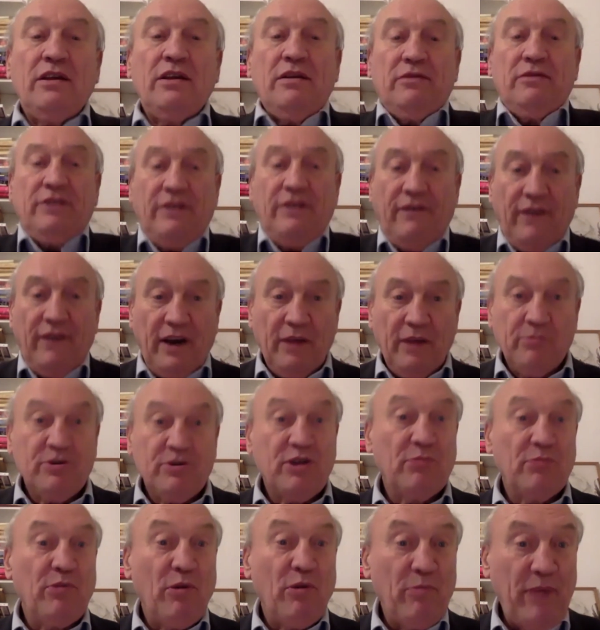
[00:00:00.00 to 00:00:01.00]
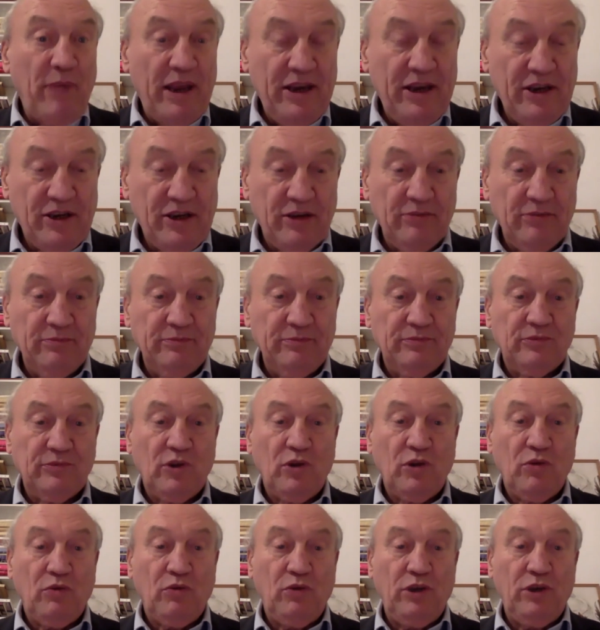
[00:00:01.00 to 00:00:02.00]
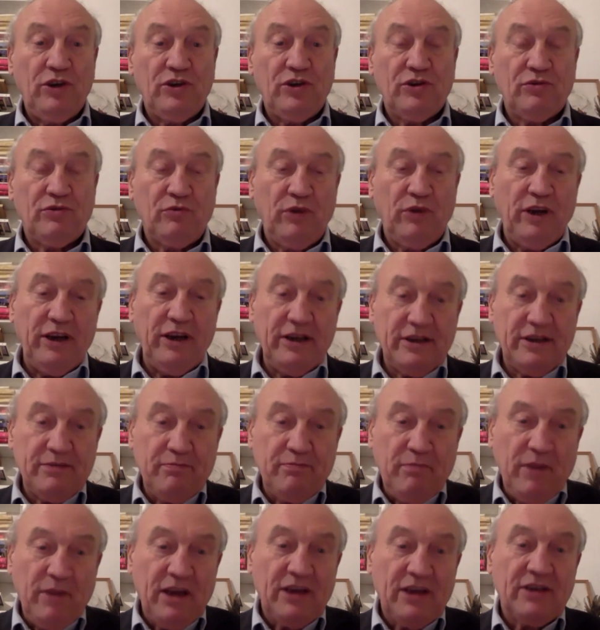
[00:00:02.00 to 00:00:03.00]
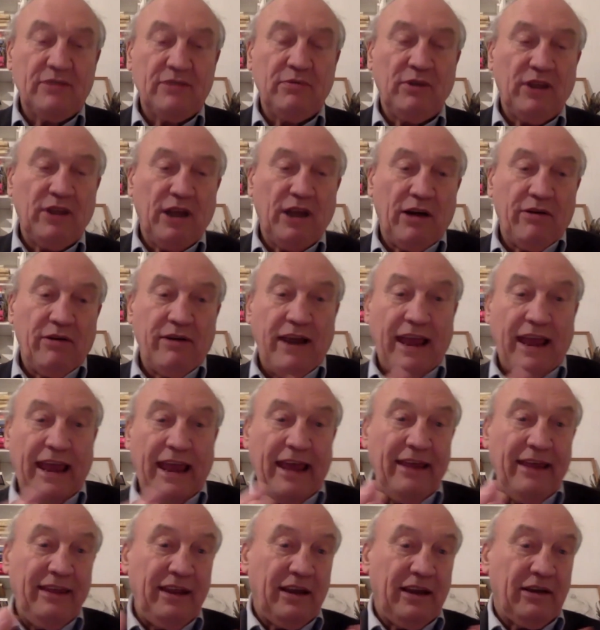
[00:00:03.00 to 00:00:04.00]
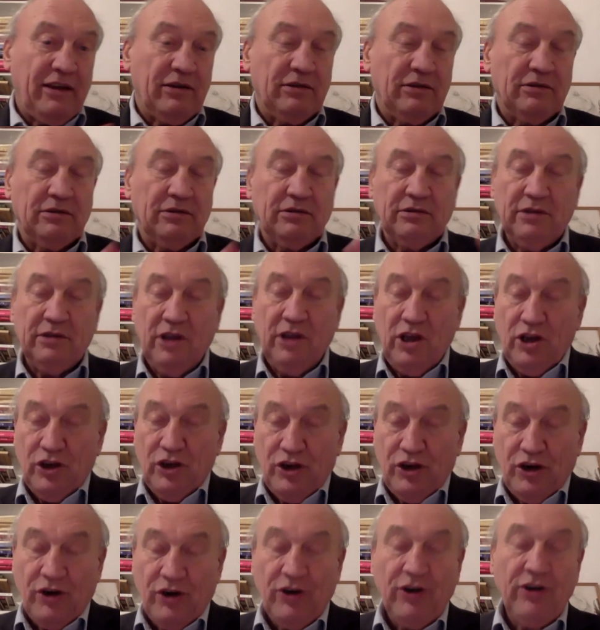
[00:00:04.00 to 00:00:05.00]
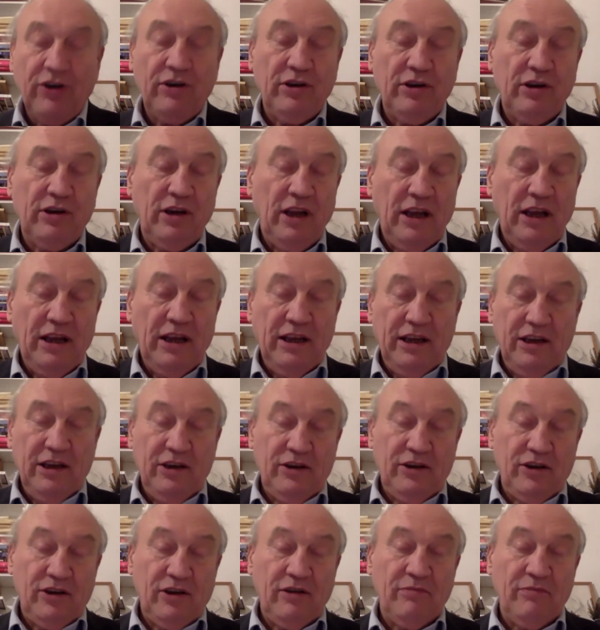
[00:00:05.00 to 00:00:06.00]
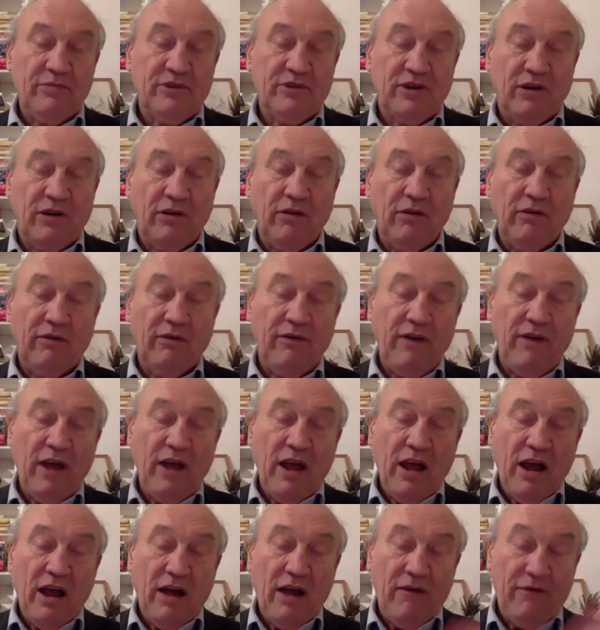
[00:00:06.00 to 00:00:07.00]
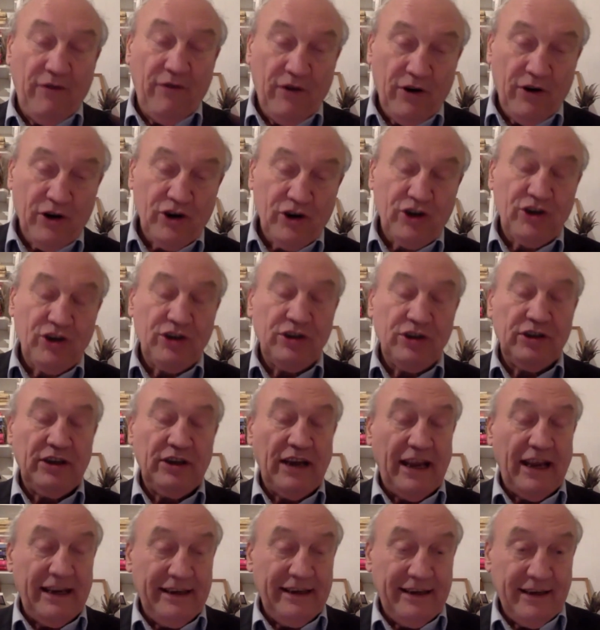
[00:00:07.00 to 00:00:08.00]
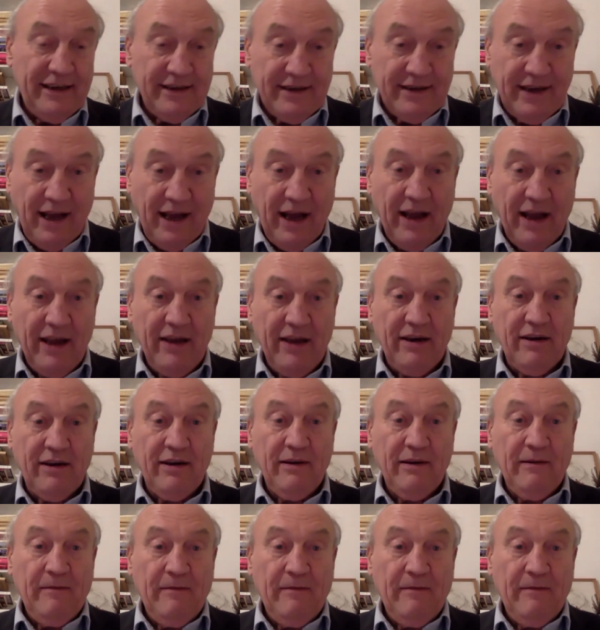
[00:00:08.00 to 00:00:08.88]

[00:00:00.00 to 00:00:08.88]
develops a momentum which, when it's mixed with our ethical turn in terms of aversion and desire